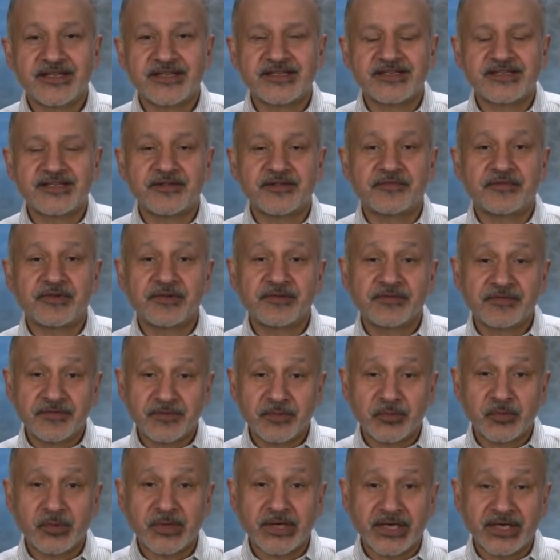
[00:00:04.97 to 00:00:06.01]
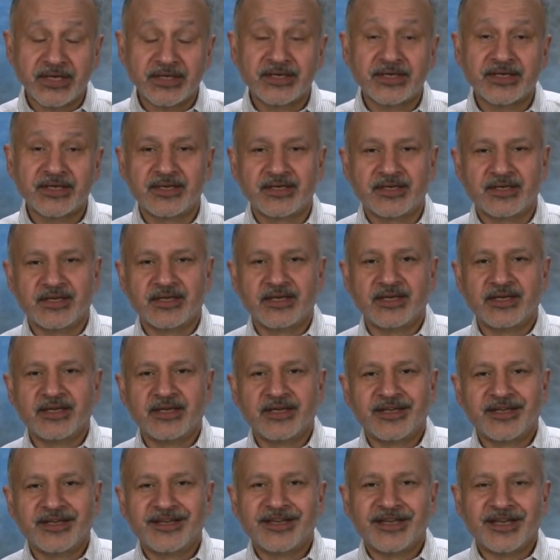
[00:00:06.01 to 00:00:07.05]
This is the fifth week,
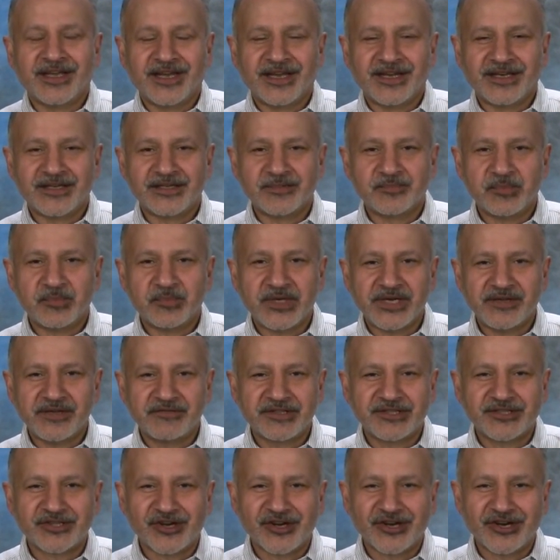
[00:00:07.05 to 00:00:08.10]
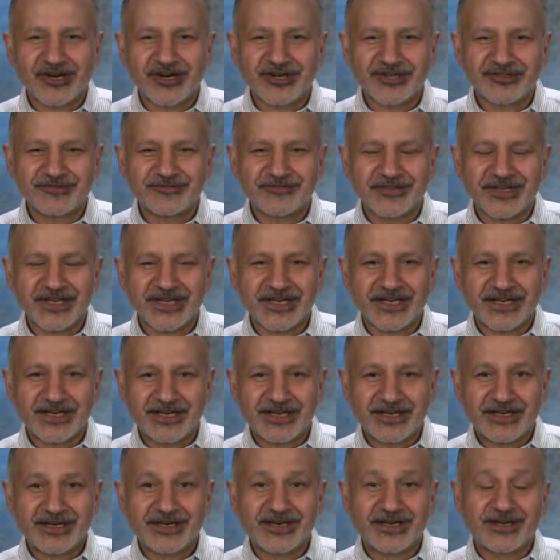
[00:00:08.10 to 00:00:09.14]
and believe it or not,
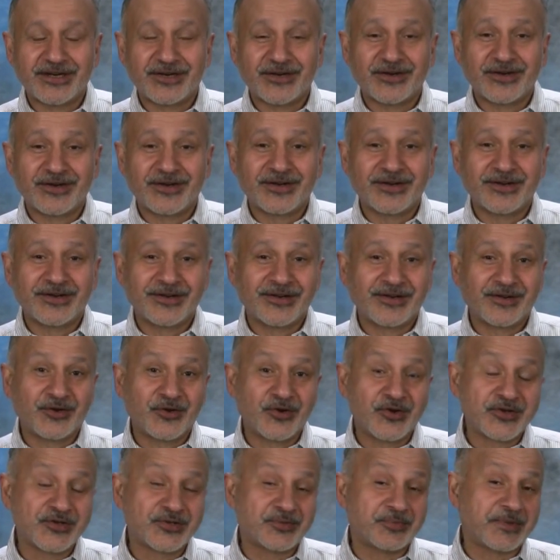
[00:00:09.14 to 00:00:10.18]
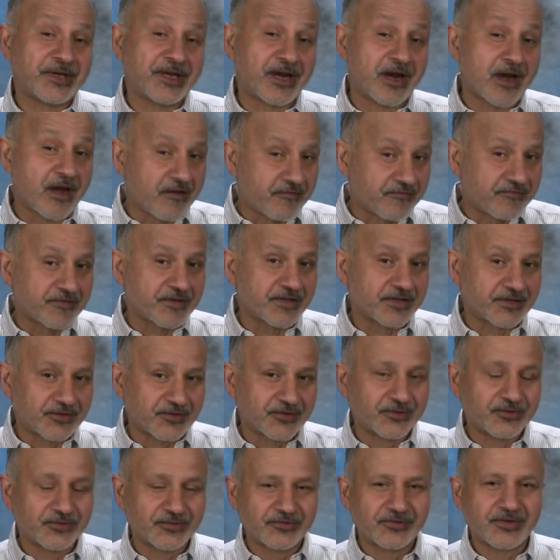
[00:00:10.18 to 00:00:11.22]
we are going to be
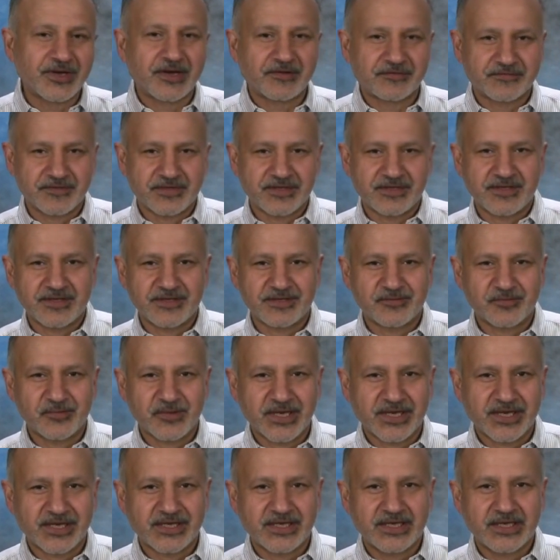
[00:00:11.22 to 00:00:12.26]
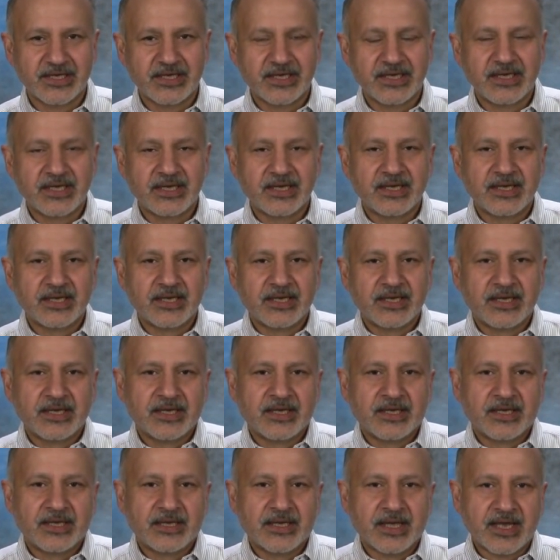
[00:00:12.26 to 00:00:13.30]
halfway through after this week.
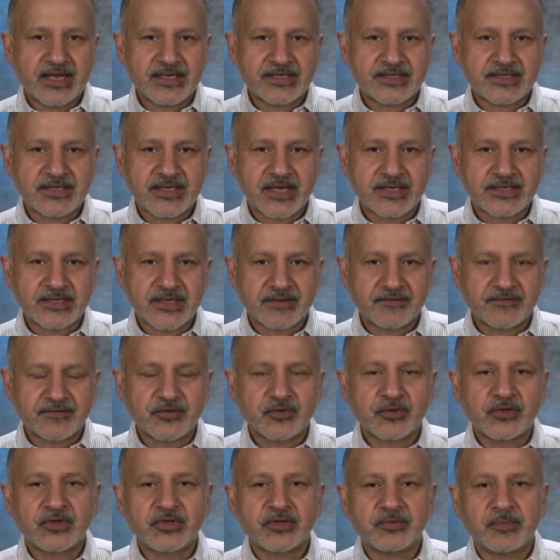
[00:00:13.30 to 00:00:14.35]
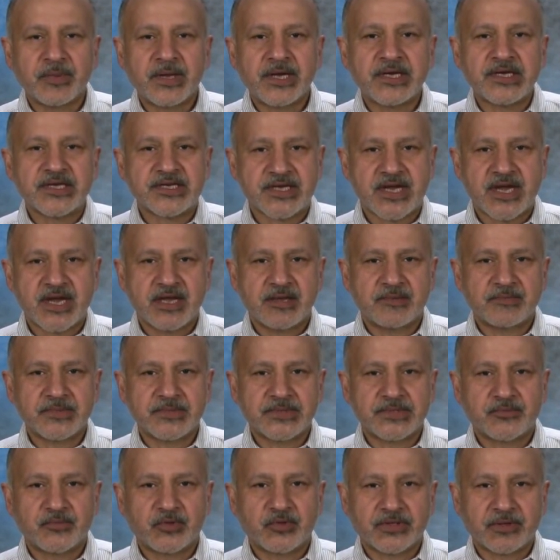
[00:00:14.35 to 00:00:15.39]
As I've told you many
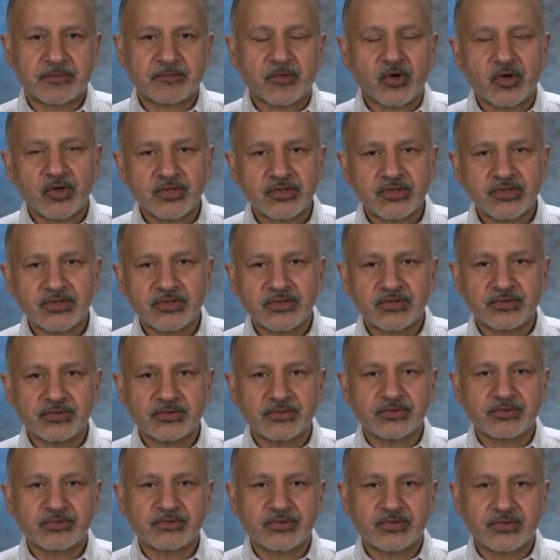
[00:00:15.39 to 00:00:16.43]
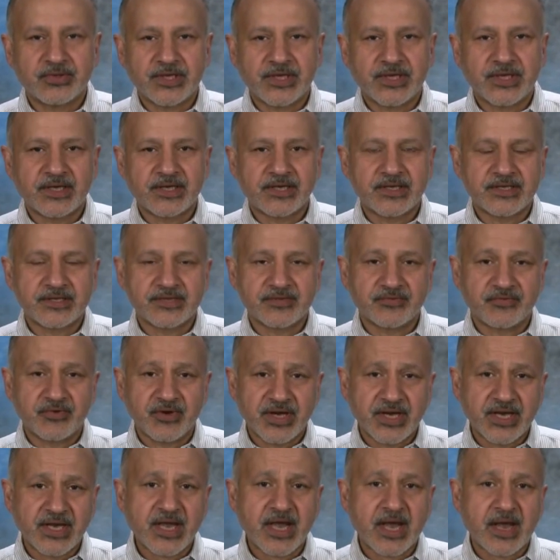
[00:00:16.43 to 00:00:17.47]
times, what I'm going to do today
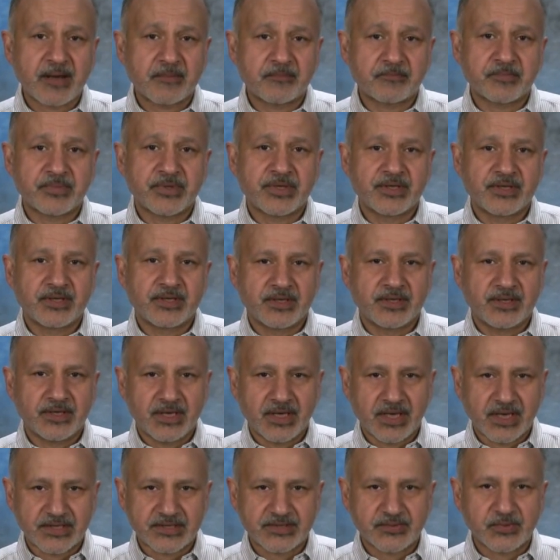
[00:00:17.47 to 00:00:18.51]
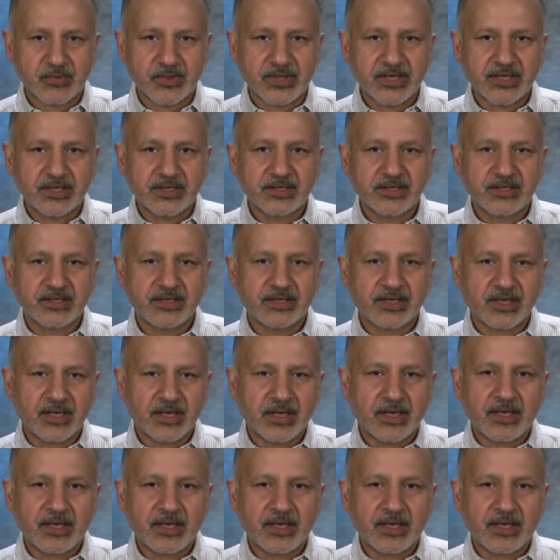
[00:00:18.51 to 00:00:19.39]
is recap last week.